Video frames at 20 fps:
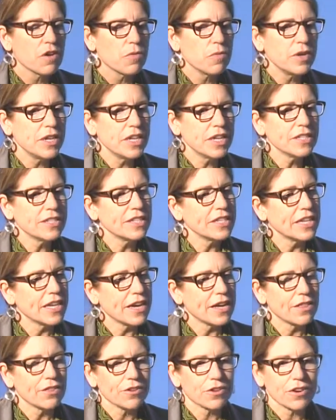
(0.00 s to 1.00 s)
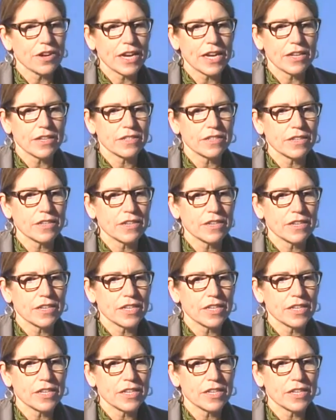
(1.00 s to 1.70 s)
We get together, and